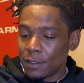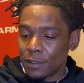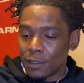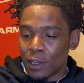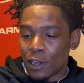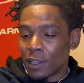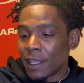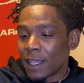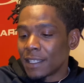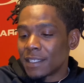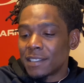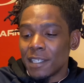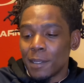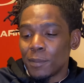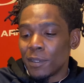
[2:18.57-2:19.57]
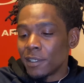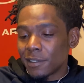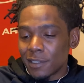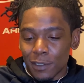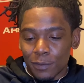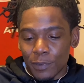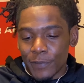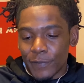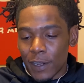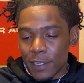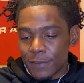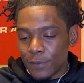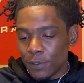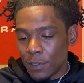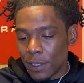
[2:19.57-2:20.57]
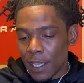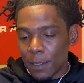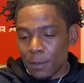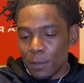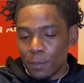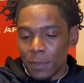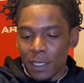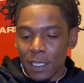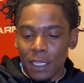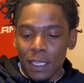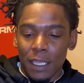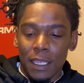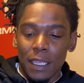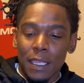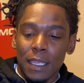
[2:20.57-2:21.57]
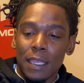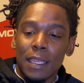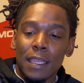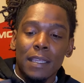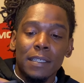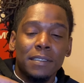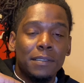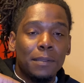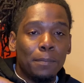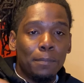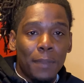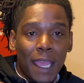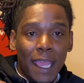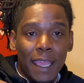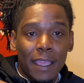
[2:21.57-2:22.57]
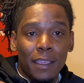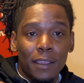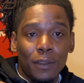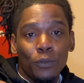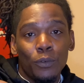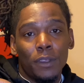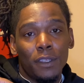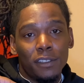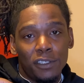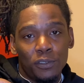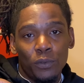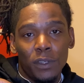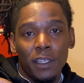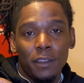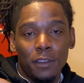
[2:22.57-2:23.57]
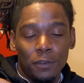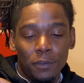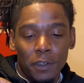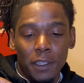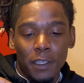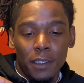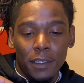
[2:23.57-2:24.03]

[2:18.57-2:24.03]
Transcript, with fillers: are like similar to the reverse flu game to me is the back with the 23